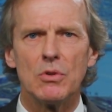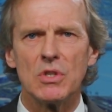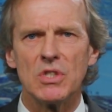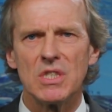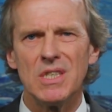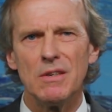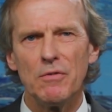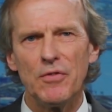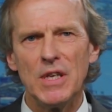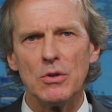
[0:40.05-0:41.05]
You can see
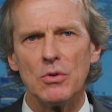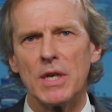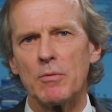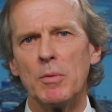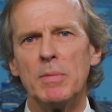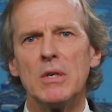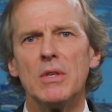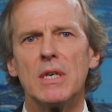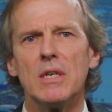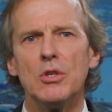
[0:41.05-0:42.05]
and feel that we're
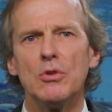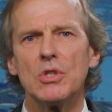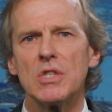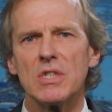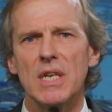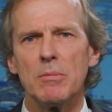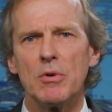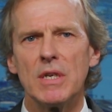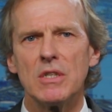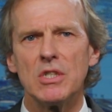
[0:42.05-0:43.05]
building a new
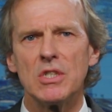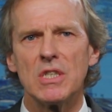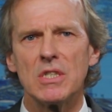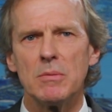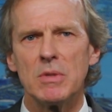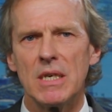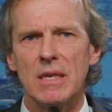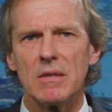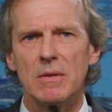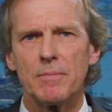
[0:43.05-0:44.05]
sustainable energy system
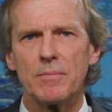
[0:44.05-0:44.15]
together.